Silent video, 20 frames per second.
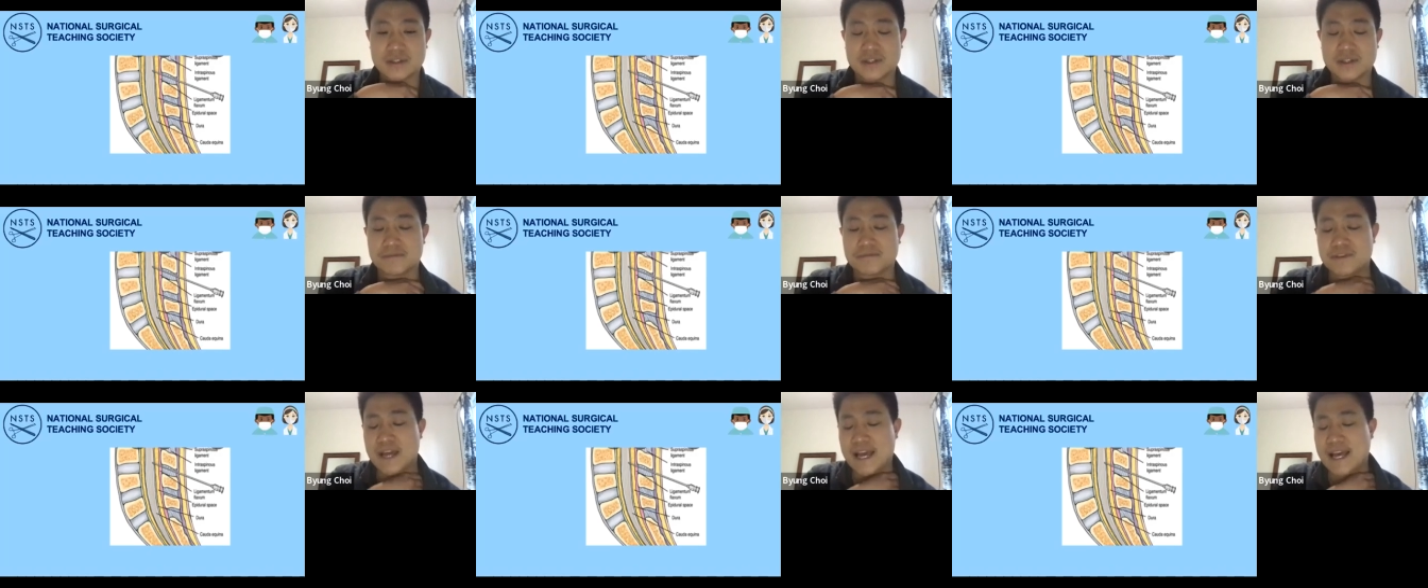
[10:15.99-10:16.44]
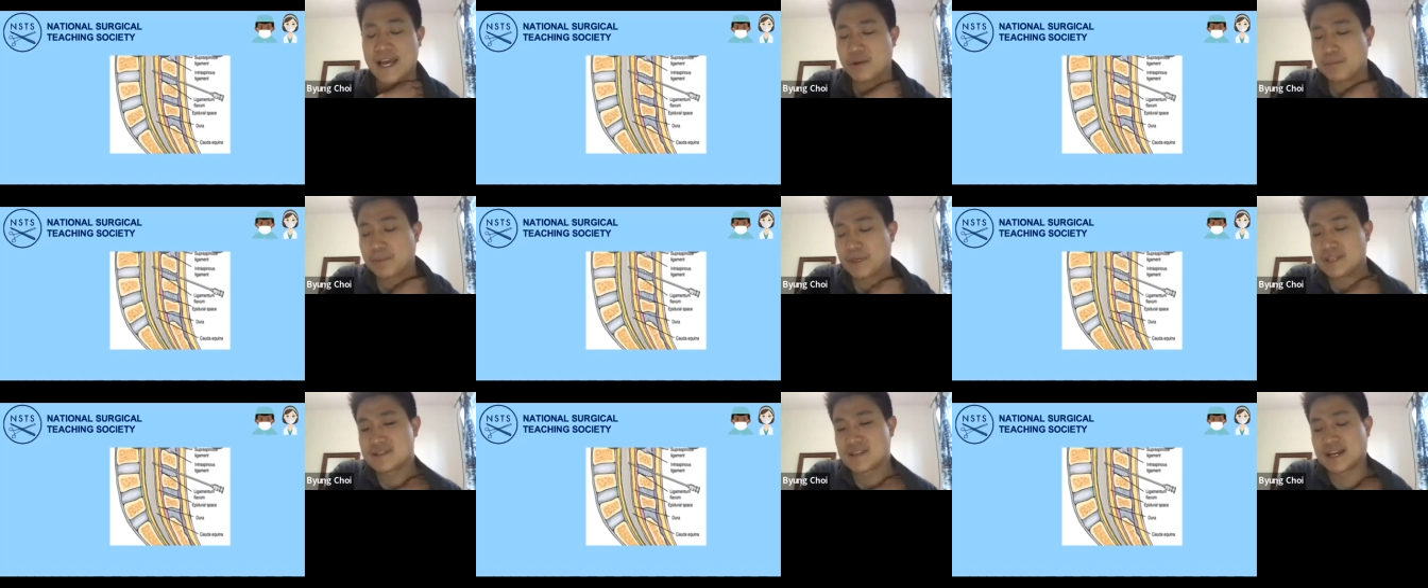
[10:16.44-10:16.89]
And for
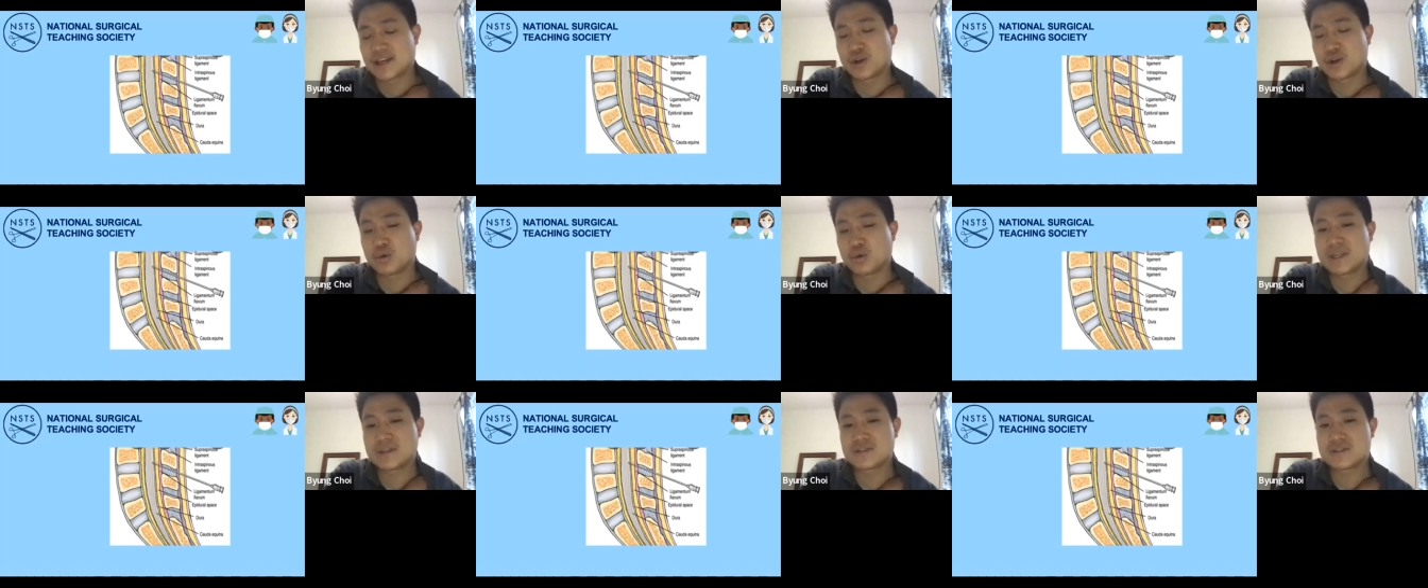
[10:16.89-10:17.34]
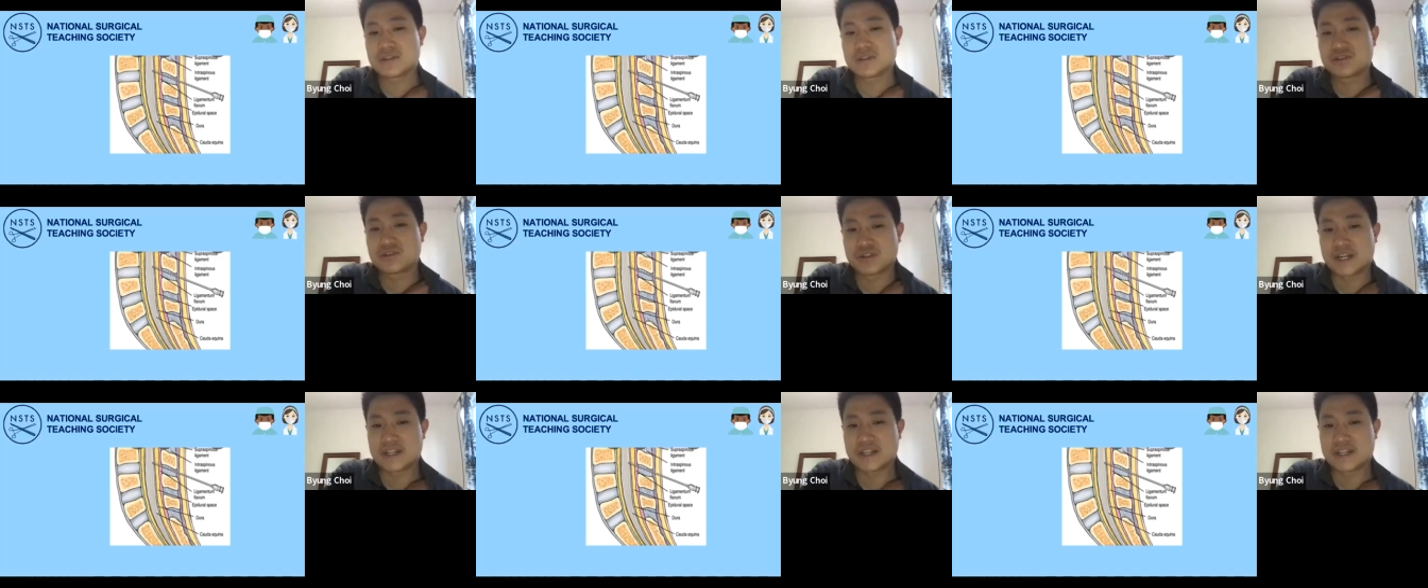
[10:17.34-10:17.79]
LPs, I always
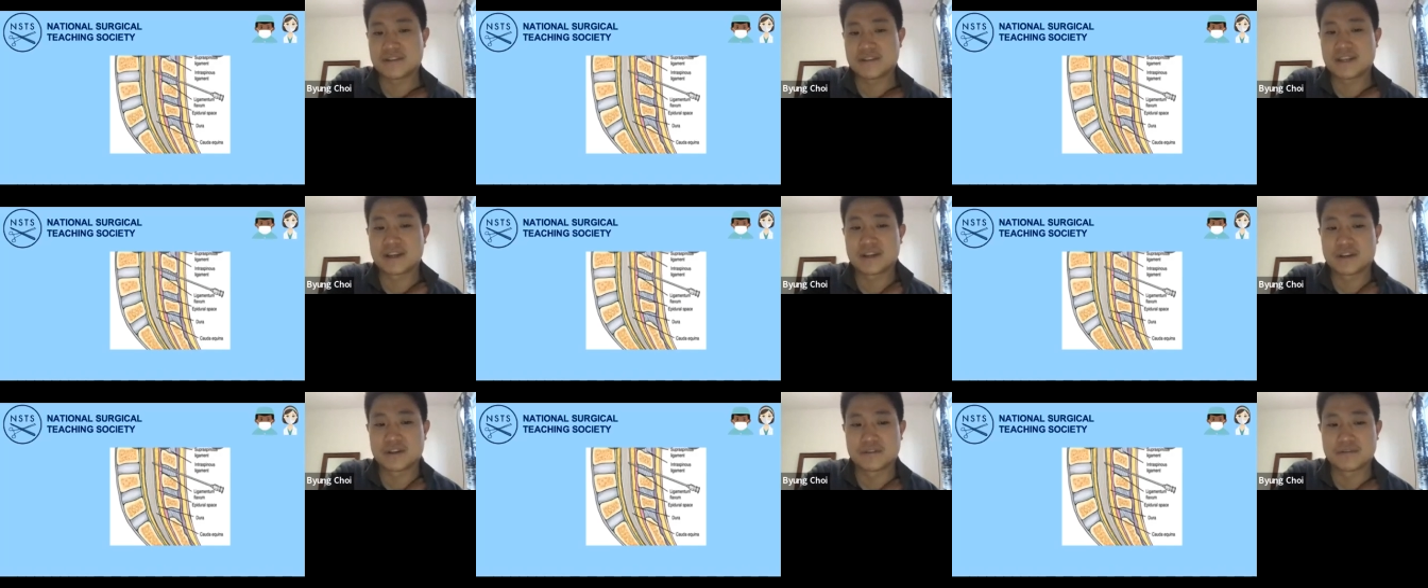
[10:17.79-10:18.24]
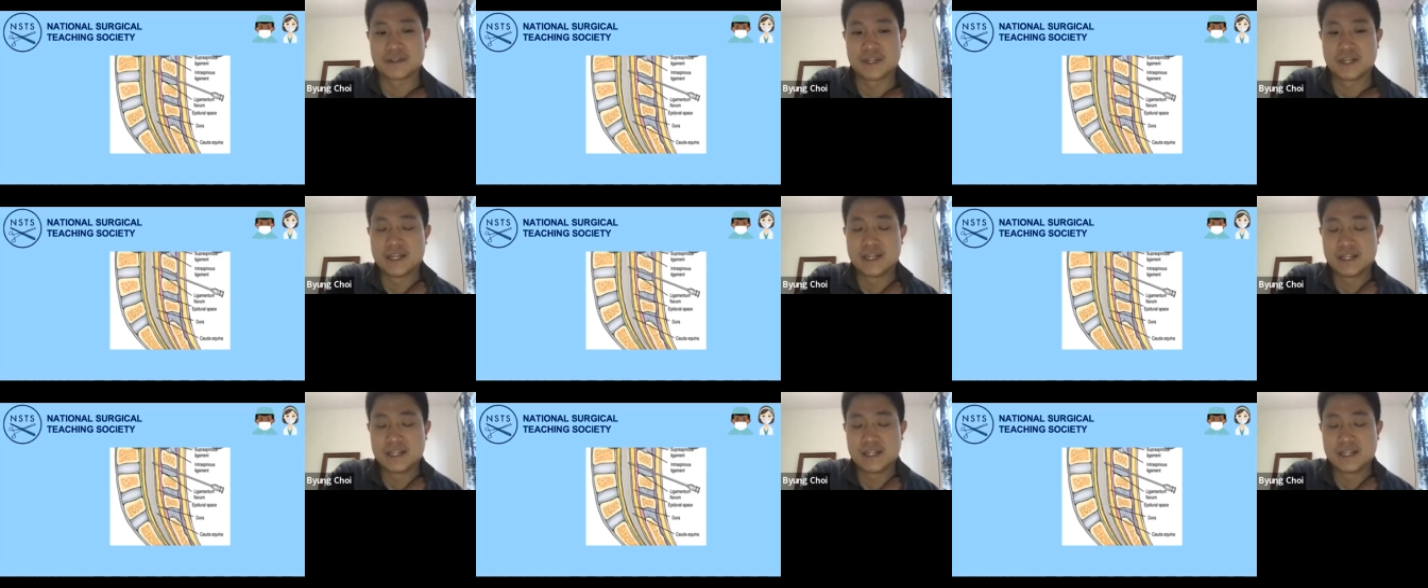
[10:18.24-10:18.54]
try to think of,